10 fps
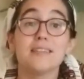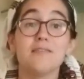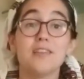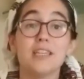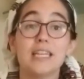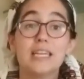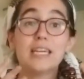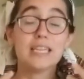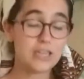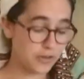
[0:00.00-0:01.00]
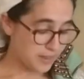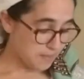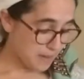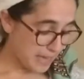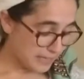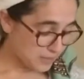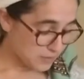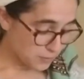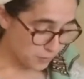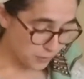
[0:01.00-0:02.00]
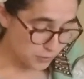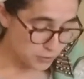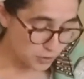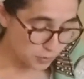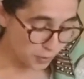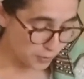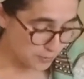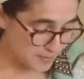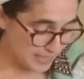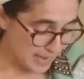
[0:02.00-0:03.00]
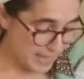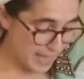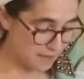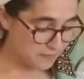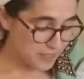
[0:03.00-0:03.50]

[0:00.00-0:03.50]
Feeling clear in the mind. So there are two herbs that I have